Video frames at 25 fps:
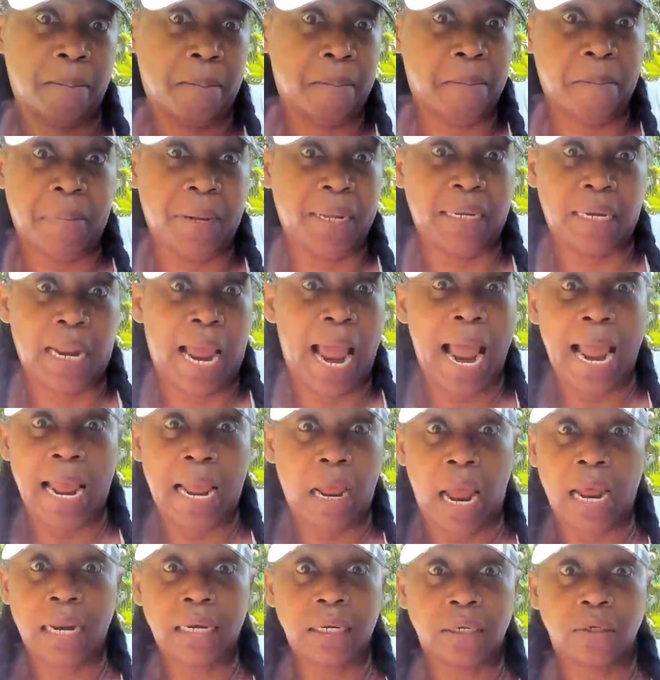But
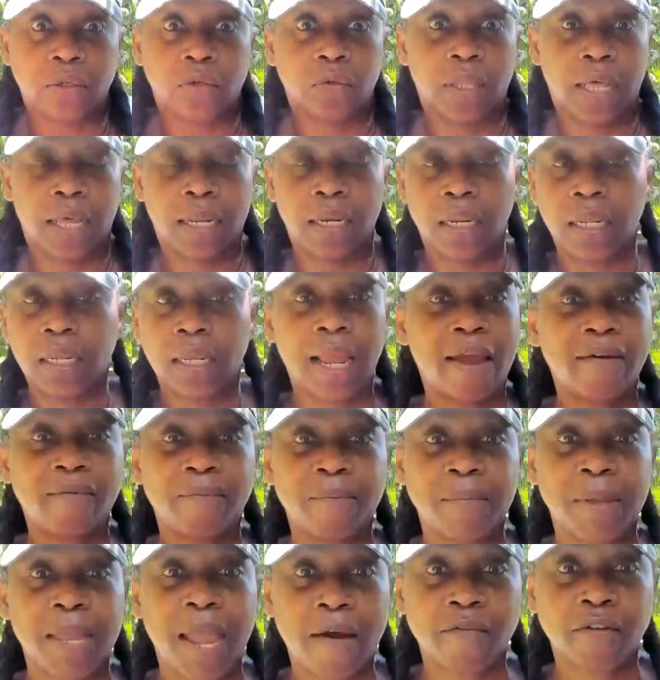I didn't do that. He
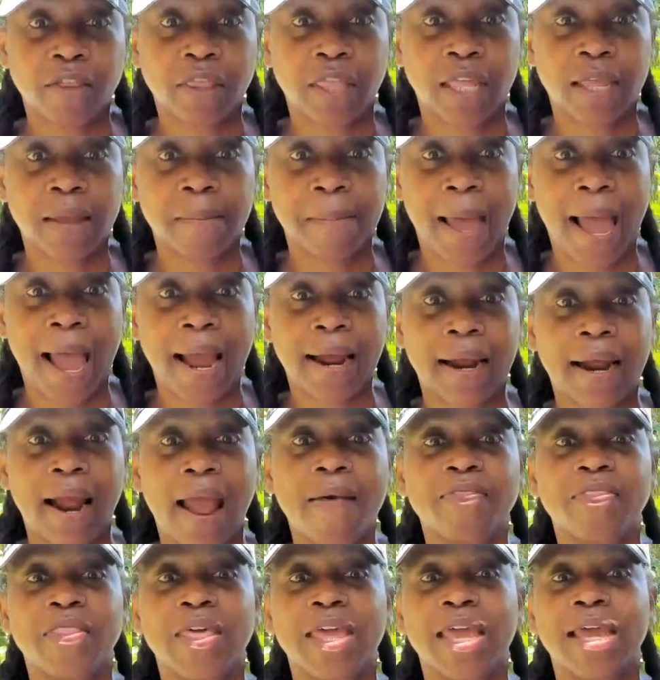gave me everything back,
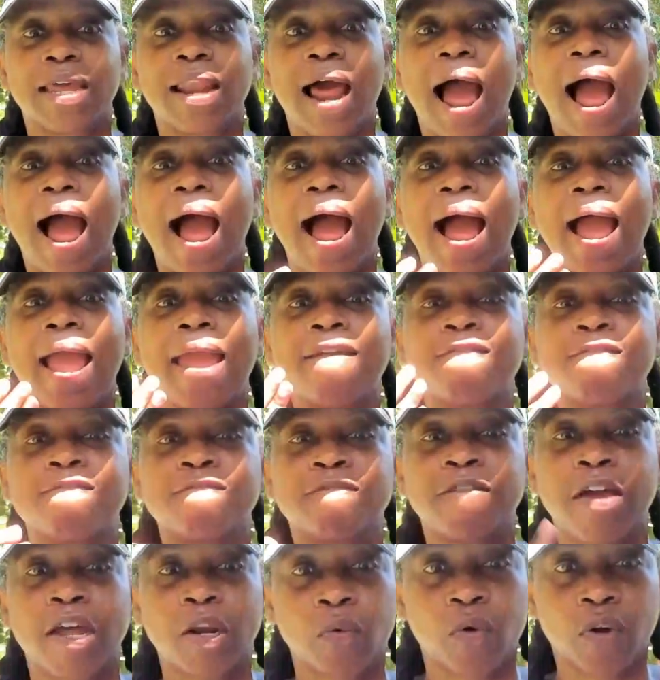and then I
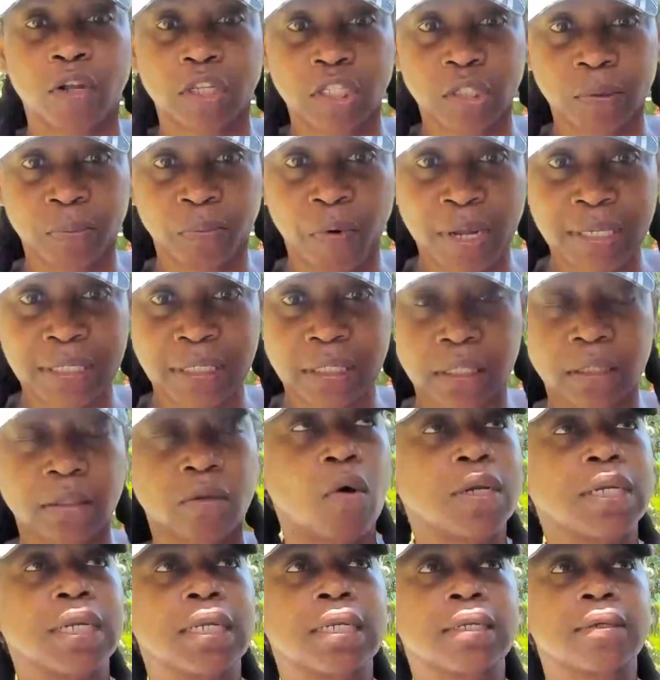Federal Express,
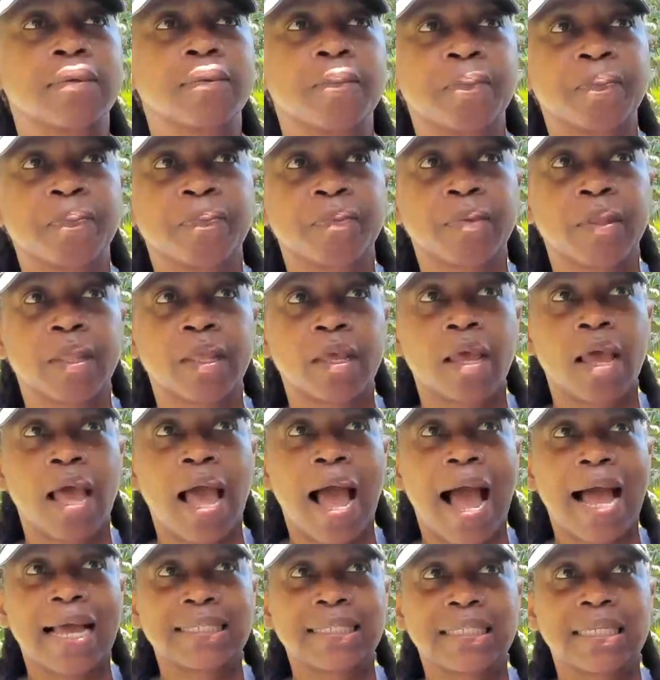no, I didn't.
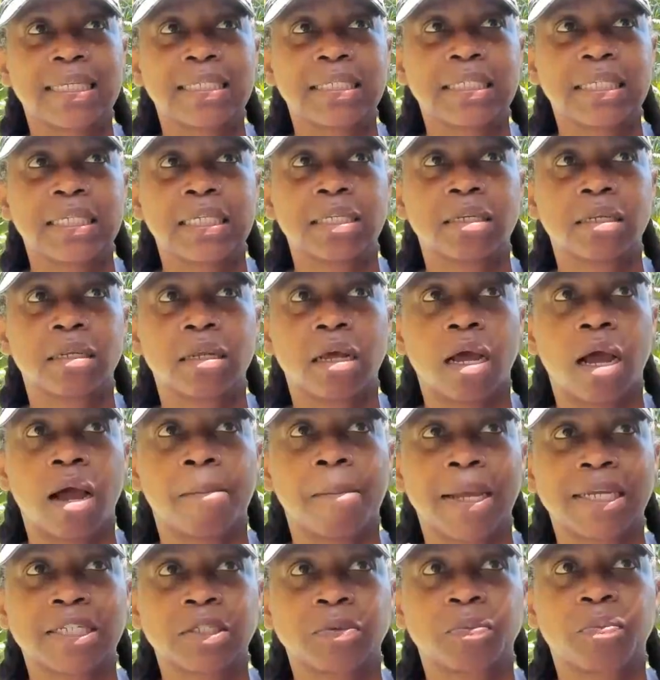I sent it
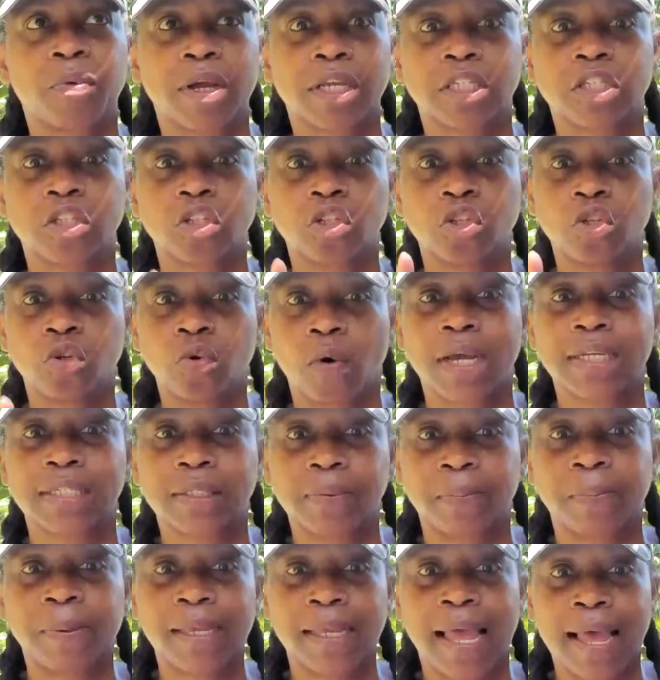express
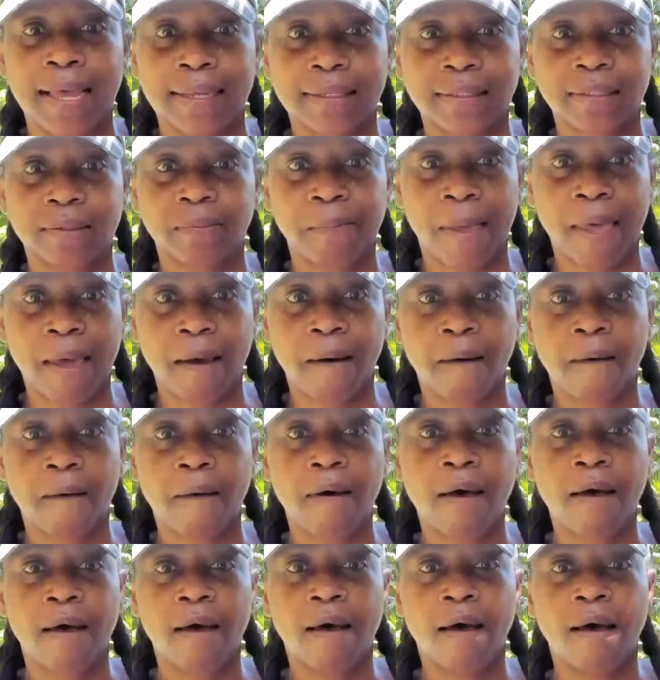USPS mail.
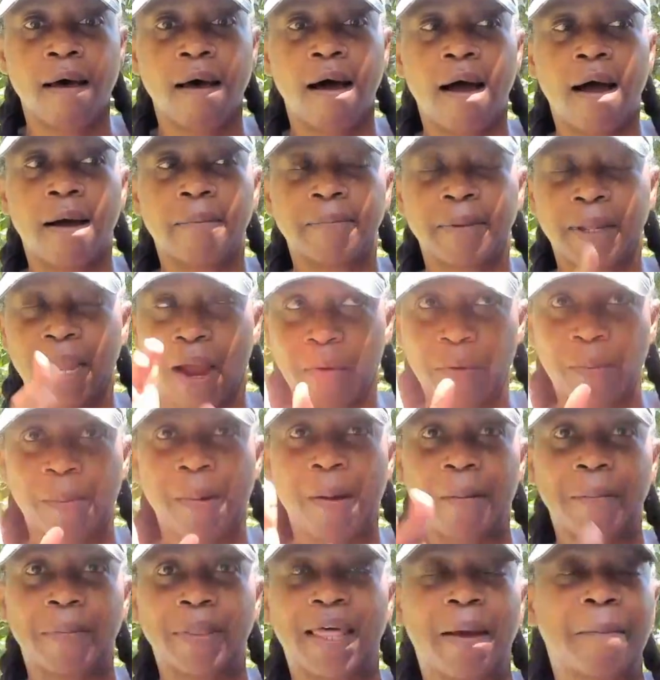Yeah, I
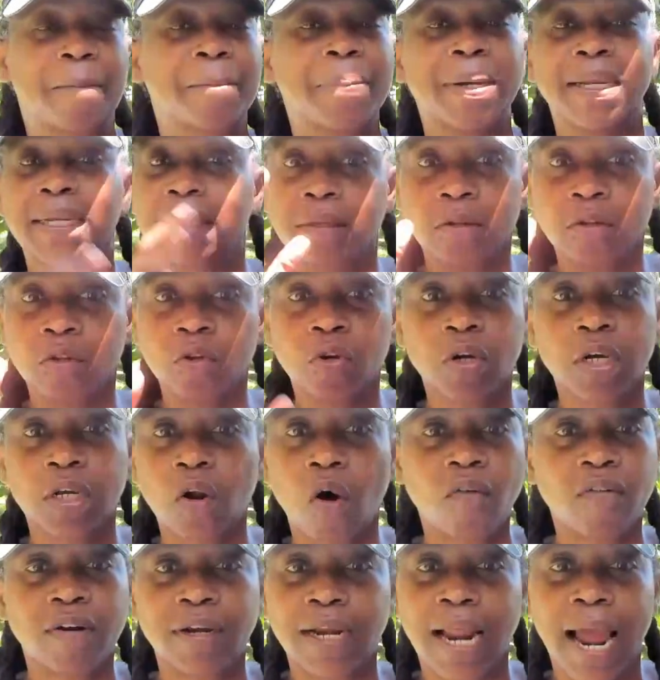remember that. But you
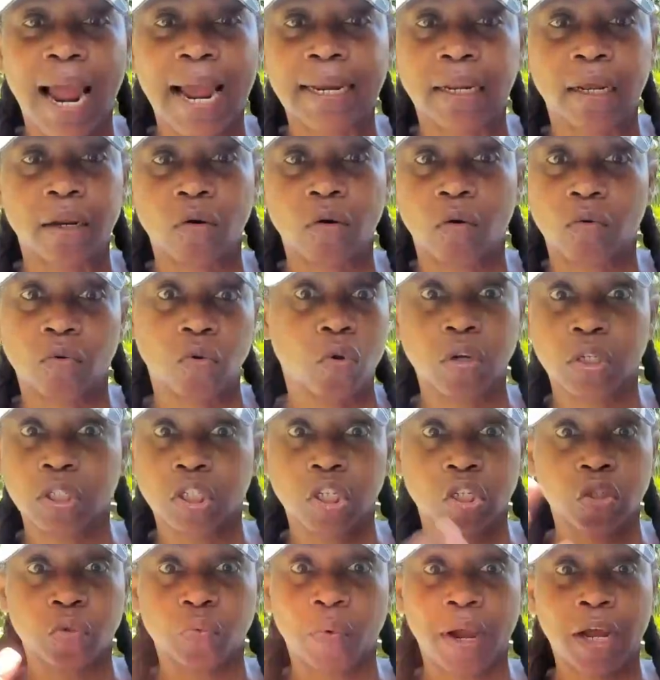can overnight it, or you can
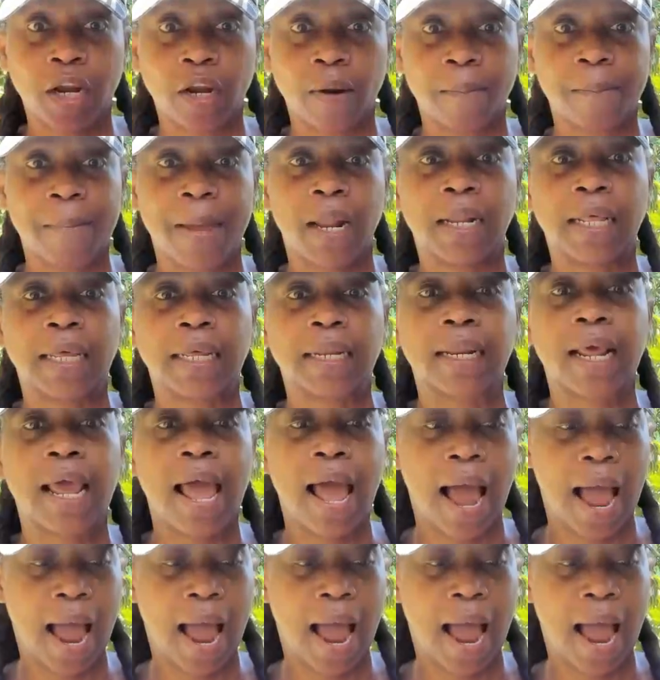just regular mail it.